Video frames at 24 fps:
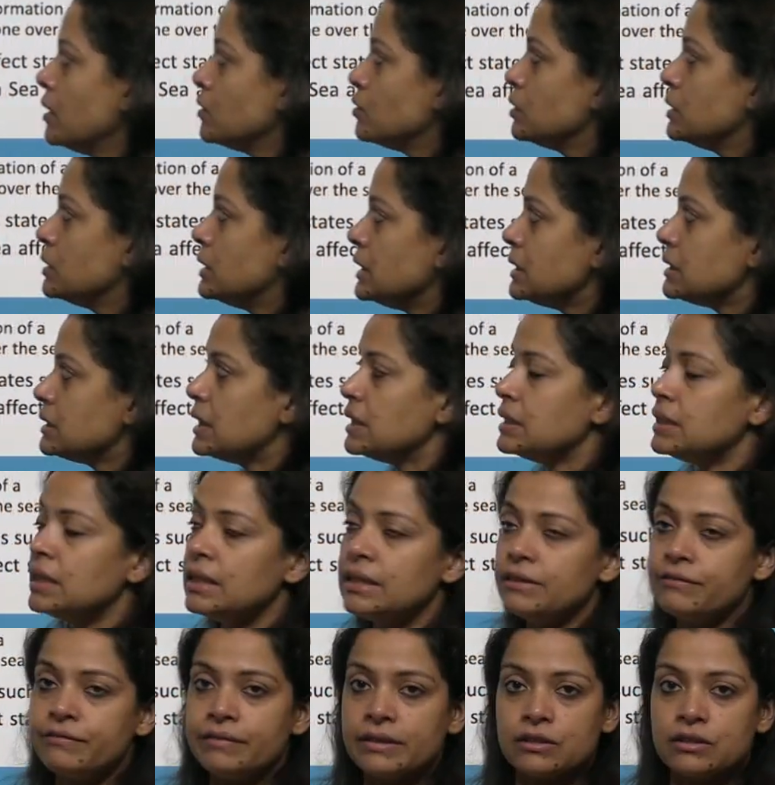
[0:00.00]
So these are the
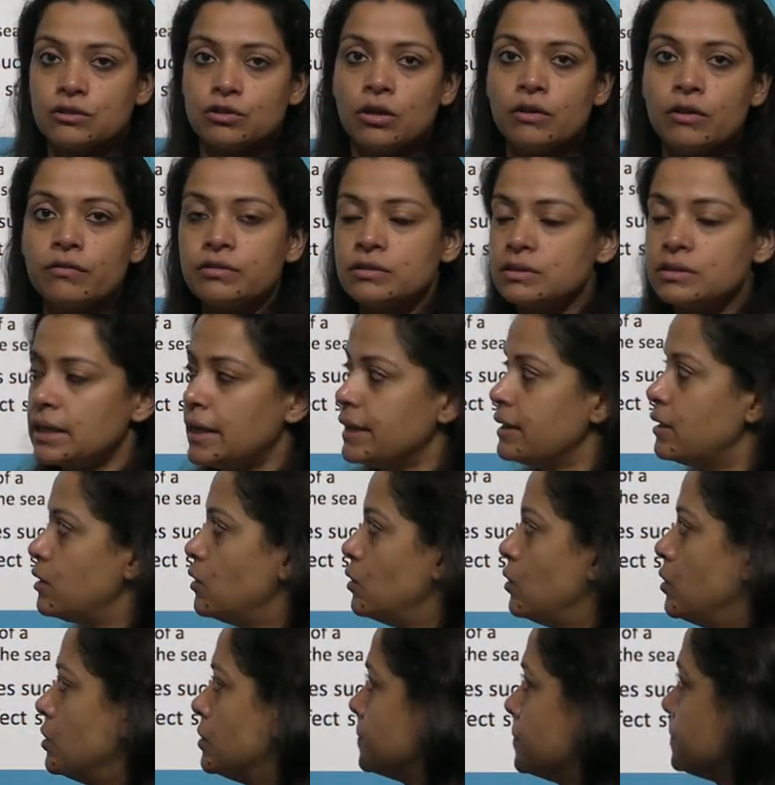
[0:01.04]
effects of
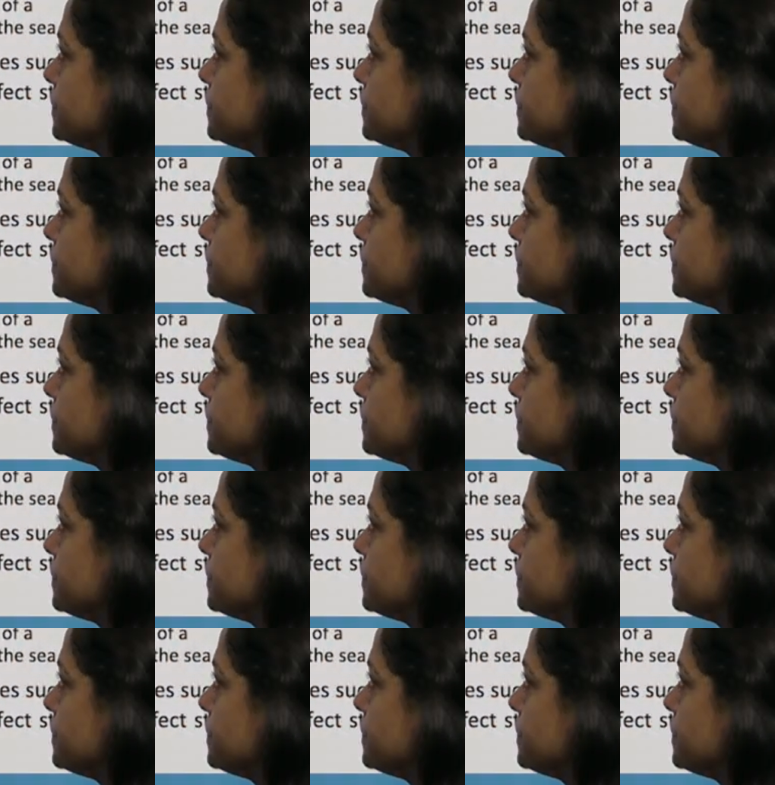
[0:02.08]
cyclone.